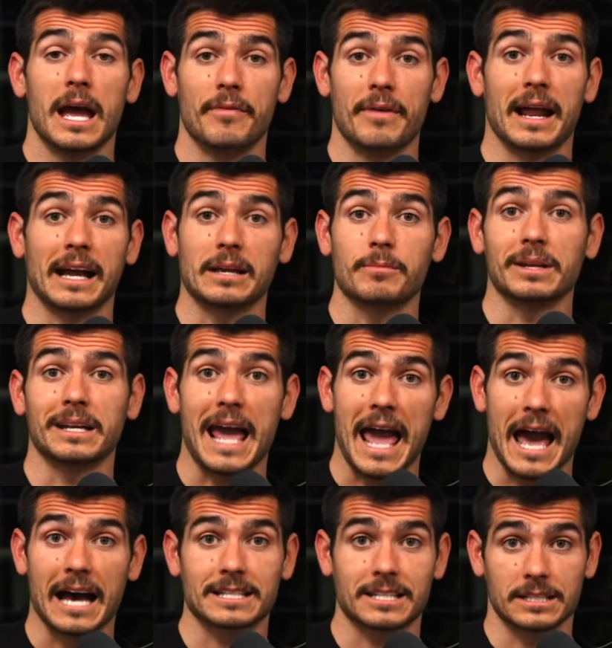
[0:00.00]
and that I can be an
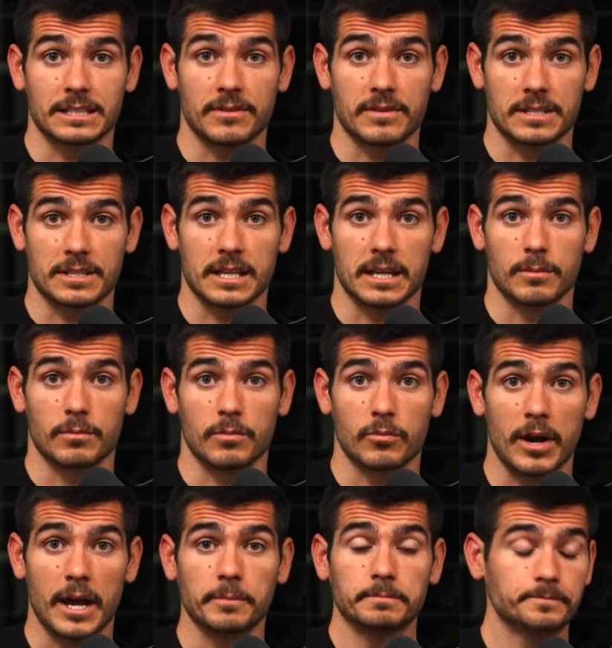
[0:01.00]
asset to this team,
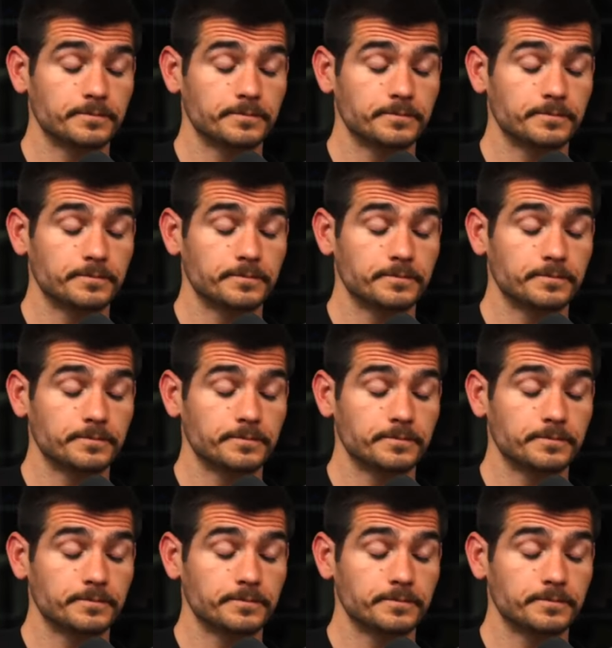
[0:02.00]
right?